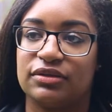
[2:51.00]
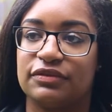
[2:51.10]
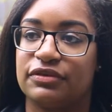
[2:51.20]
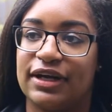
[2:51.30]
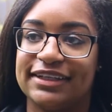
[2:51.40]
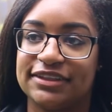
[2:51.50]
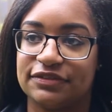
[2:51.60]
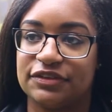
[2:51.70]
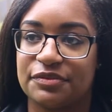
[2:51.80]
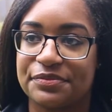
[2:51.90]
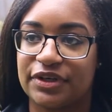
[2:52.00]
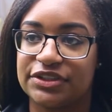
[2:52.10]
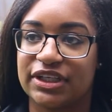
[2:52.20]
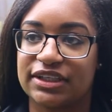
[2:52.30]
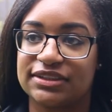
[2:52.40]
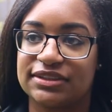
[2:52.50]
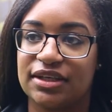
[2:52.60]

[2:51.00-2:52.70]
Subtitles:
on a variety of different projects.